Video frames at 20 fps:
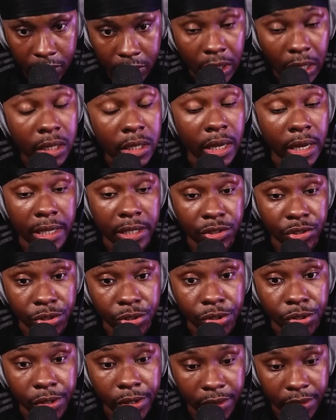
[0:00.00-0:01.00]
Yeah,
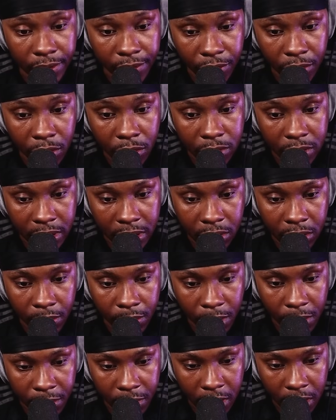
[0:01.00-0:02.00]
true. If your whole team got
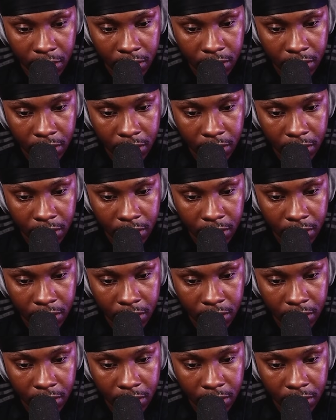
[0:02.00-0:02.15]
bombed up.